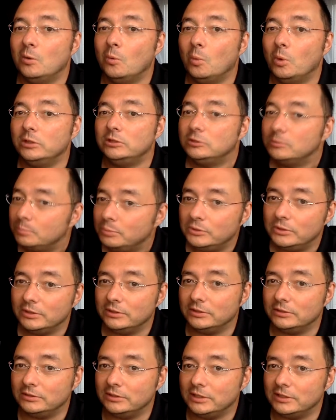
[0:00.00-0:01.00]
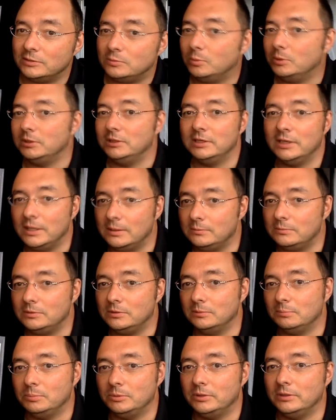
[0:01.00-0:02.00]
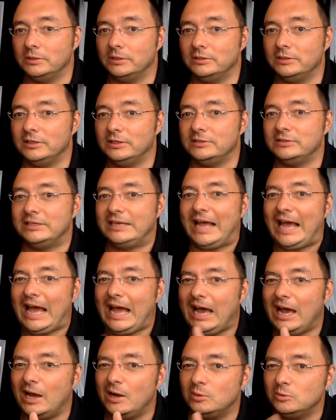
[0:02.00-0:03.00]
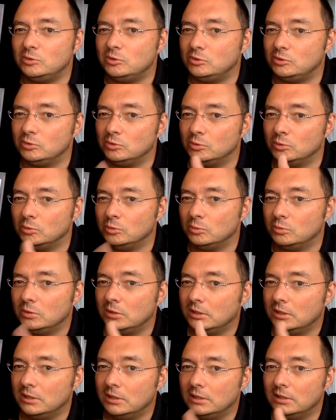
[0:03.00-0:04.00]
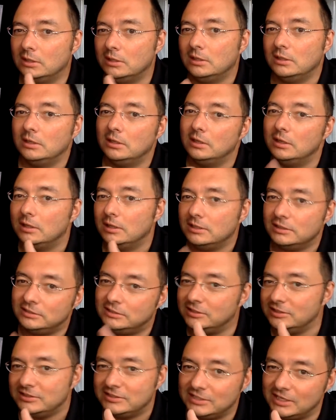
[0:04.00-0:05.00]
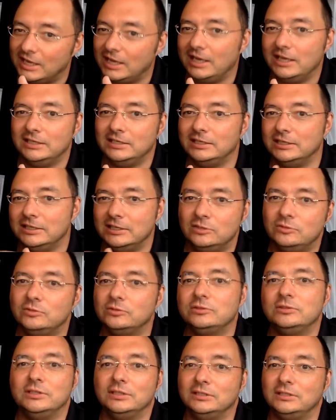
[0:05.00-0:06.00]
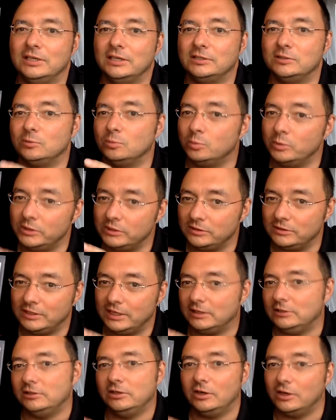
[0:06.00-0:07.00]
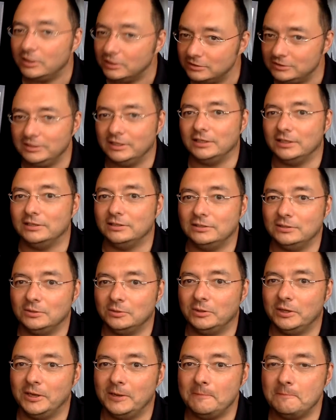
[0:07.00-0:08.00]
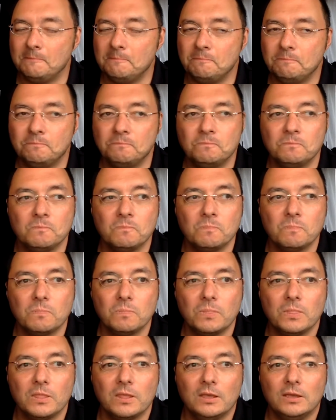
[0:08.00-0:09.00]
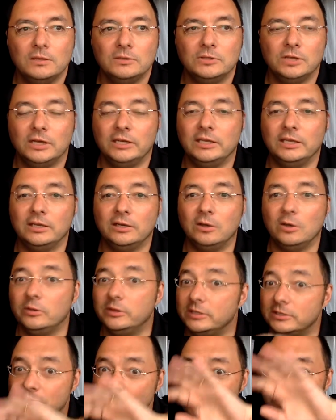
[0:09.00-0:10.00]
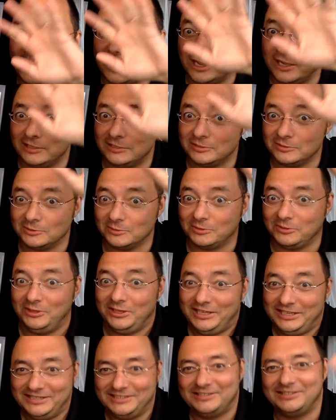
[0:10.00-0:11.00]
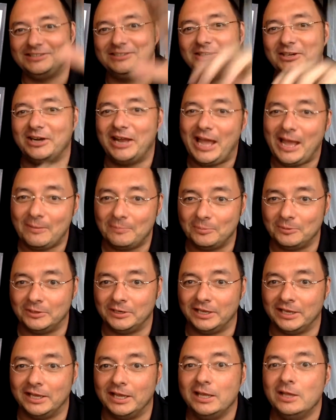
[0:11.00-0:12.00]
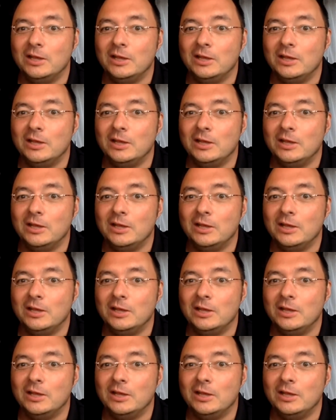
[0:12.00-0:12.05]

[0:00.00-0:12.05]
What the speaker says: what to put on the test, what not to put on the test, and how to design an interesting test with that content, okay? So again, all these magical things start happening